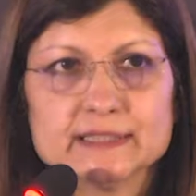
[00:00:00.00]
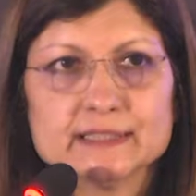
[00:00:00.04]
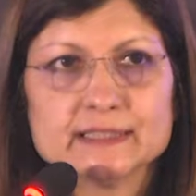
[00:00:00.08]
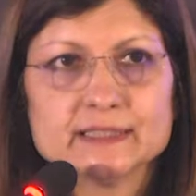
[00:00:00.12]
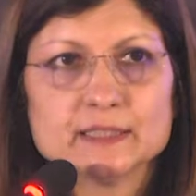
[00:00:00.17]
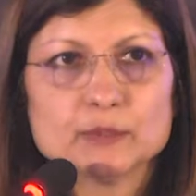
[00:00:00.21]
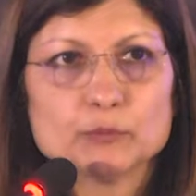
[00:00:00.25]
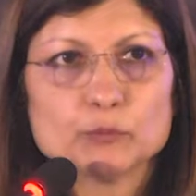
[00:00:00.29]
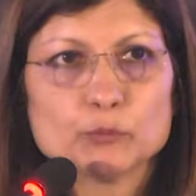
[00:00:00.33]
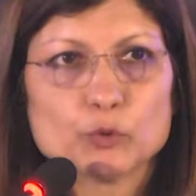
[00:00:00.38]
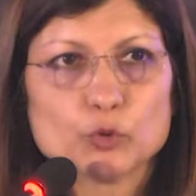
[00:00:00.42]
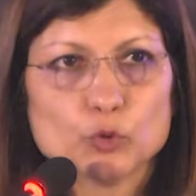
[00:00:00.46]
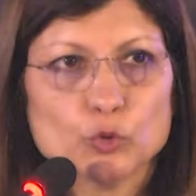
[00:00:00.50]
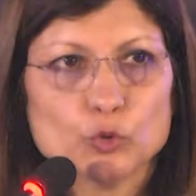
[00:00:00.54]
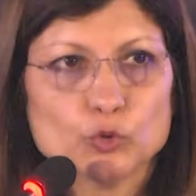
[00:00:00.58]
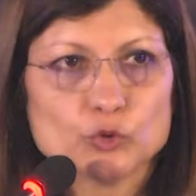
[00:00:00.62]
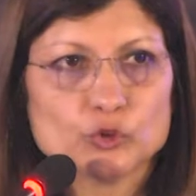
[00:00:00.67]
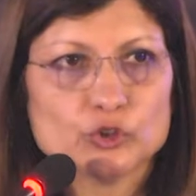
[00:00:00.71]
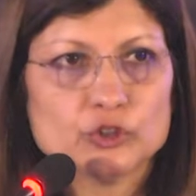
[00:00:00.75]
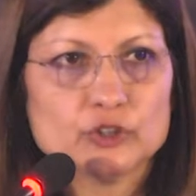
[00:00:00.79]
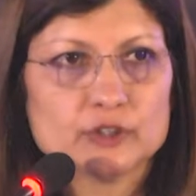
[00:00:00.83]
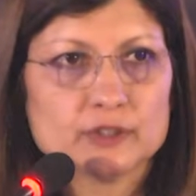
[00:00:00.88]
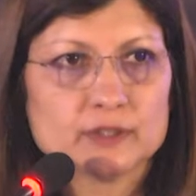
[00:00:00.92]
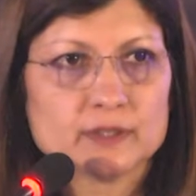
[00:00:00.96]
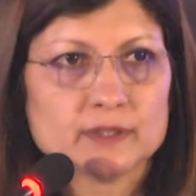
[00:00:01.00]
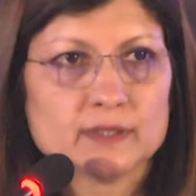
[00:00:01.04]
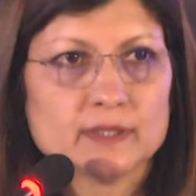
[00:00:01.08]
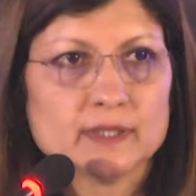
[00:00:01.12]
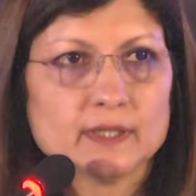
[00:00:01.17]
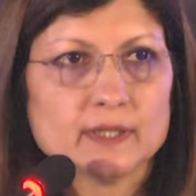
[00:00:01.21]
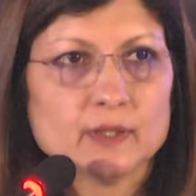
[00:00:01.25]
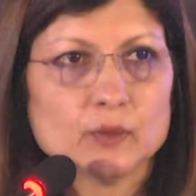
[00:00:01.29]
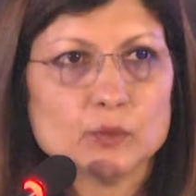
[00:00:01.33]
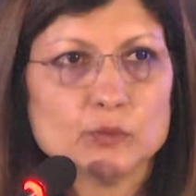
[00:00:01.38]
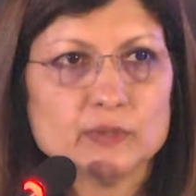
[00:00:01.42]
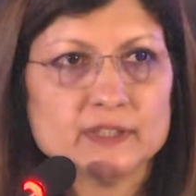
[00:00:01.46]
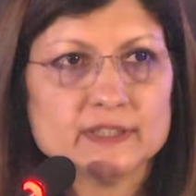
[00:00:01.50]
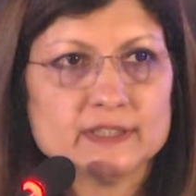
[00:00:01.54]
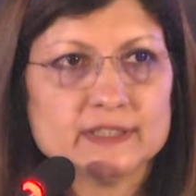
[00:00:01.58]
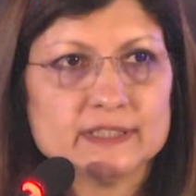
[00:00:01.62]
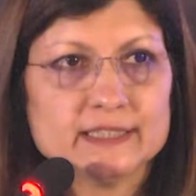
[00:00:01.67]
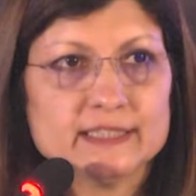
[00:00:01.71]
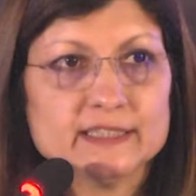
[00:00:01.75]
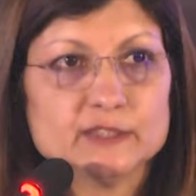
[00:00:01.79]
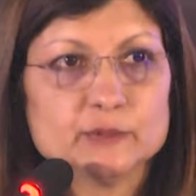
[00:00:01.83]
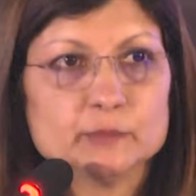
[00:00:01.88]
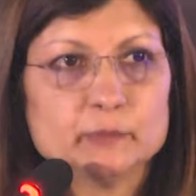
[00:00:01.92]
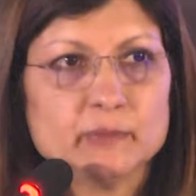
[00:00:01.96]
approach which
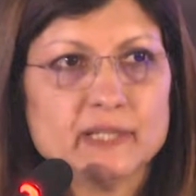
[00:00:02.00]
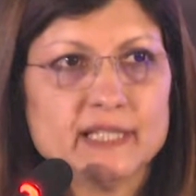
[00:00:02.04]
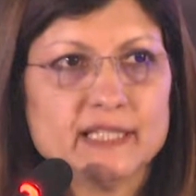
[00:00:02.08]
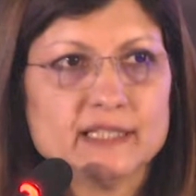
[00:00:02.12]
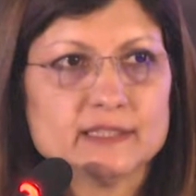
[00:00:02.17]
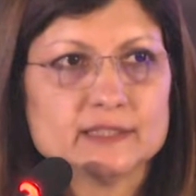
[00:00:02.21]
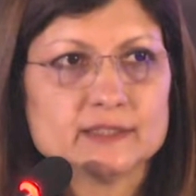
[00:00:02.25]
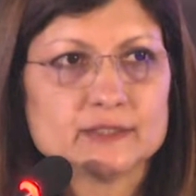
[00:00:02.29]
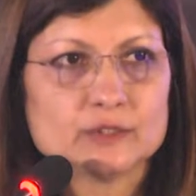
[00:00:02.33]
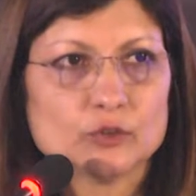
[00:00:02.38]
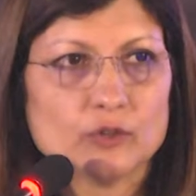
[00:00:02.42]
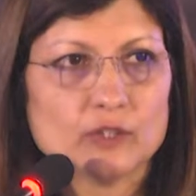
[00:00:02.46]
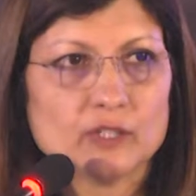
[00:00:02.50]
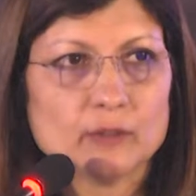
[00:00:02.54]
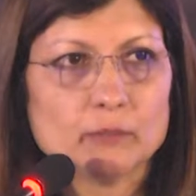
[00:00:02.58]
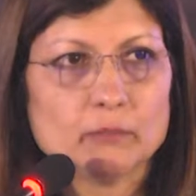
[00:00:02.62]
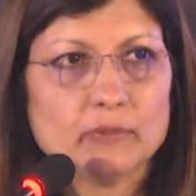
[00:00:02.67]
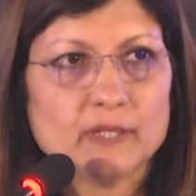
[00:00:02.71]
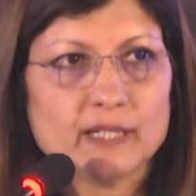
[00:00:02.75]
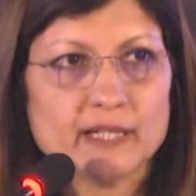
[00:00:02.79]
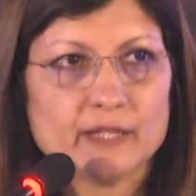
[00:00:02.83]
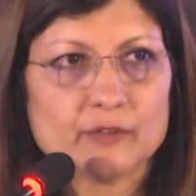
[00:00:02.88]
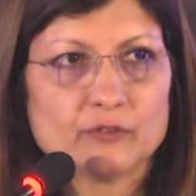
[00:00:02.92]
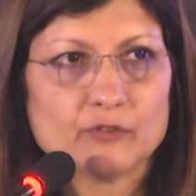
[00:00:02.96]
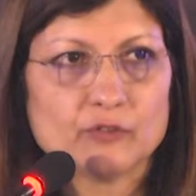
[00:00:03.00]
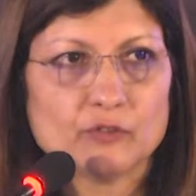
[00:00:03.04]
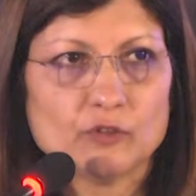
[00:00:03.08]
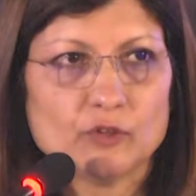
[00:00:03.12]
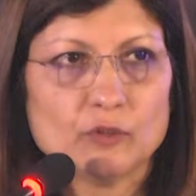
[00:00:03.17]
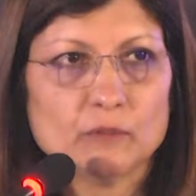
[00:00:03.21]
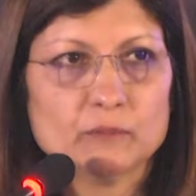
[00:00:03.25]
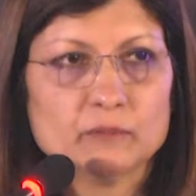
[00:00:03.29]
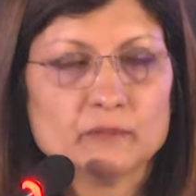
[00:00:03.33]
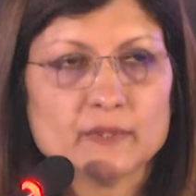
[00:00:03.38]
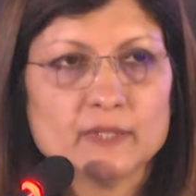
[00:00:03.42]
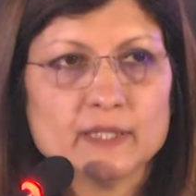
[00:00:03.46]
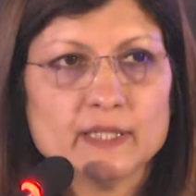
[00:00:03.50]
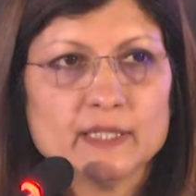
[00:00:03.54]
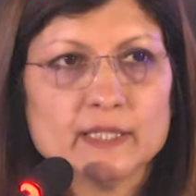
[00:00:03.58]
is based on a platform.